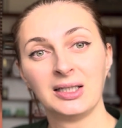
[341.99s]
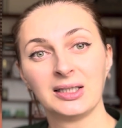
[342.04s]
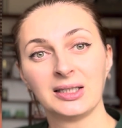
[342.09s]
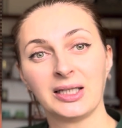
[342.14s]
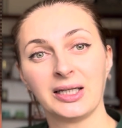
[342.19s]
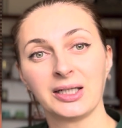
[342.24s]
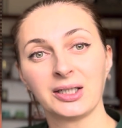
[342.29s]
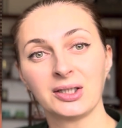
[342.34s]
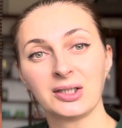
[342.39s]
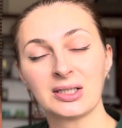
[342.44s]

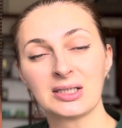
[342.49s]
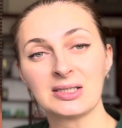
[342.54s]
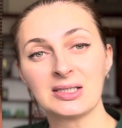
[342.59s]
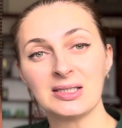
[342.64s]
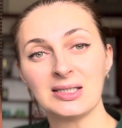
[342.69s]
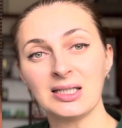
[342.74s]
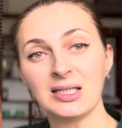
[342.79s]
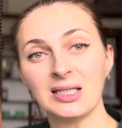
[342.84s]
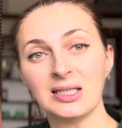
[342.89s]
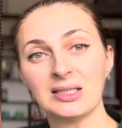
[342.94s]
Like you can
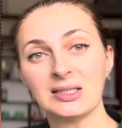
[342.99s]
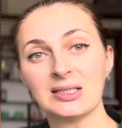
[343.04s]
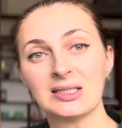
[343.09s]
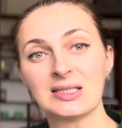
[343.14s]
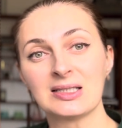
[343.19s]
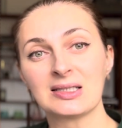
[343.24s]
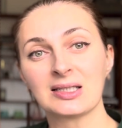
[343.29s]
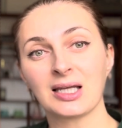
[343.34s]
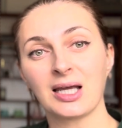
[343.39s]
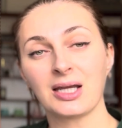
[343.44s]
see in
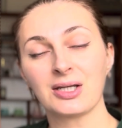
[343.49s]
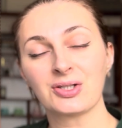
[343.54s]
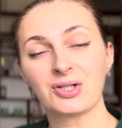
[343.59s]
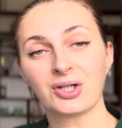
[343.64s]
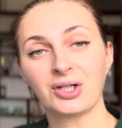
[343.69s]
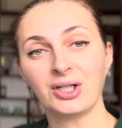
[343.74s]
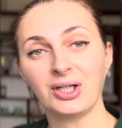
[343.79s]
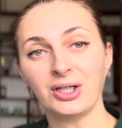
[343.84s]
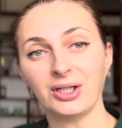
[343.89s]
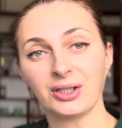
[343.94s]
this sketch
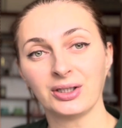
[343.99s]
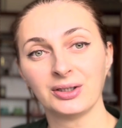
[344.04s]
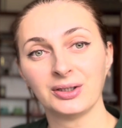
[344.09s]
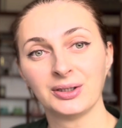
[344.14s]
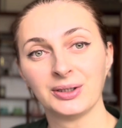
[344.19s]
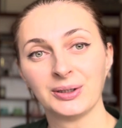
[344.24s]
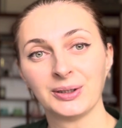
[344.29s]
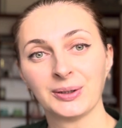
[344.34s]
here,